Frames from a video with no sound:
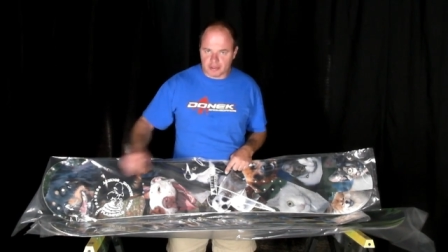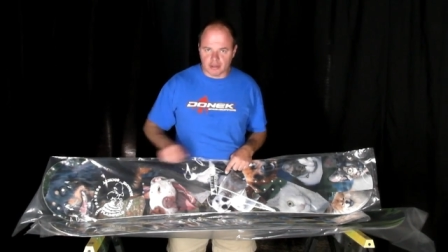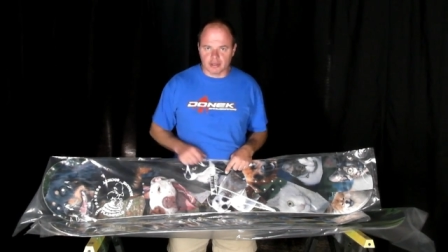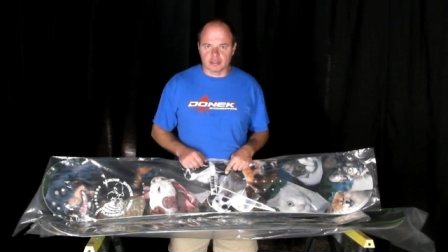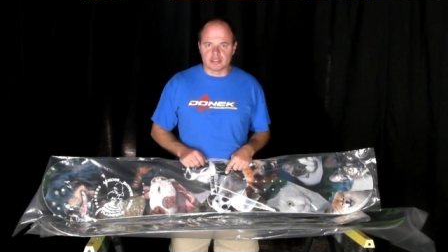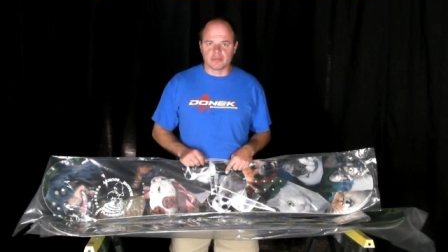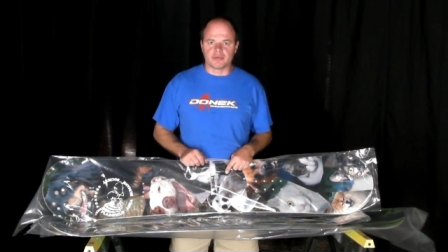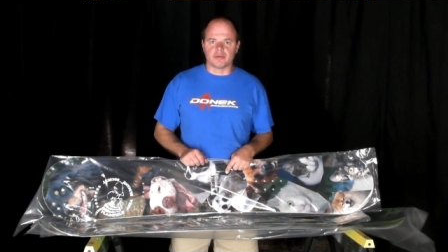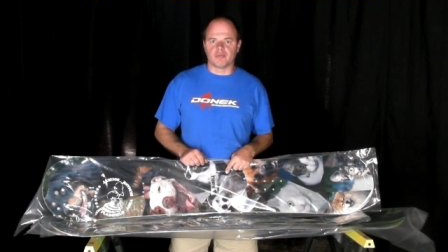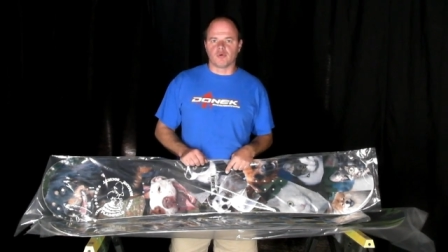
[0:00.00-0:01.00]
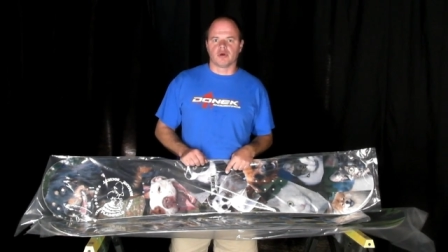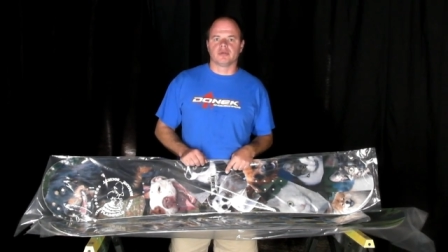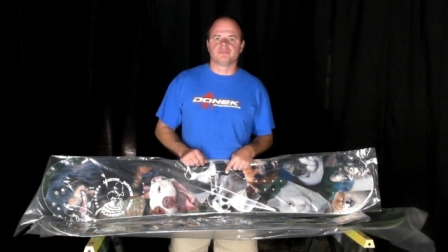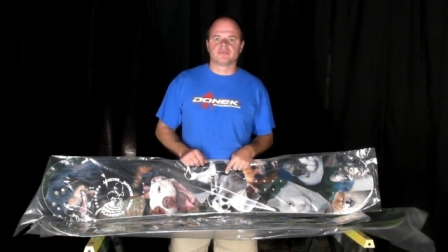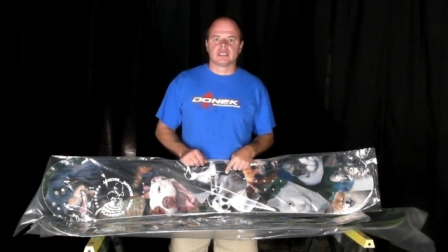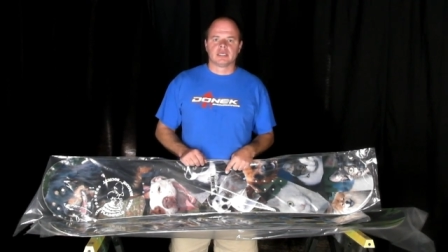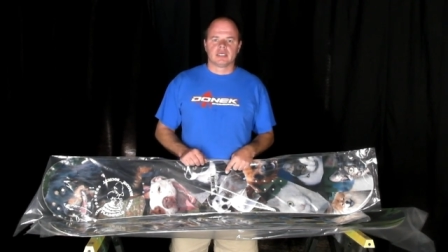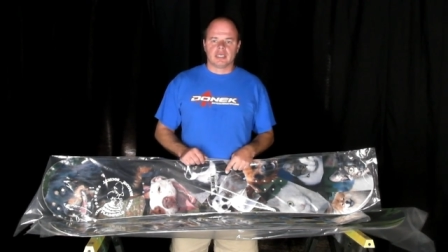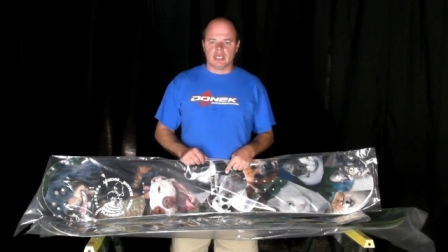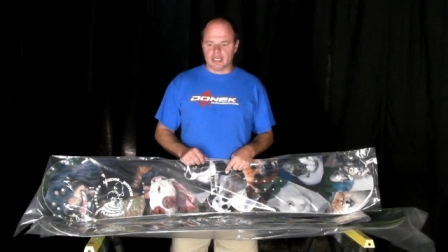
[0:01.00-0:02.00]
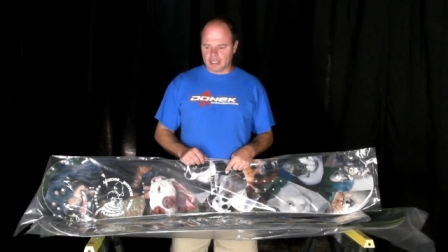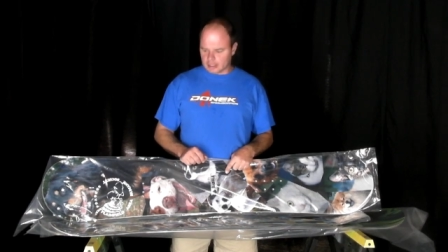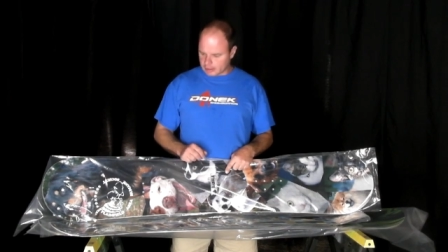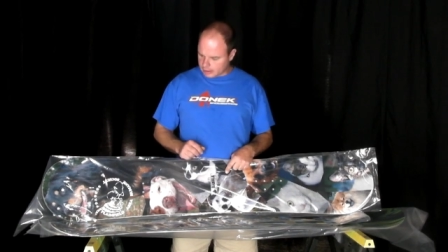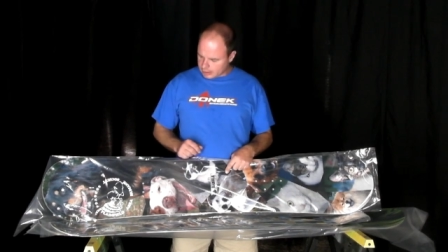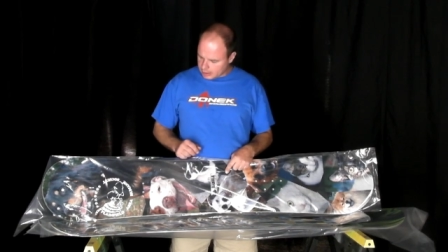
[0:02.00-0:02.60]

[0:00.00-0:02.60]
here on the tip of the board and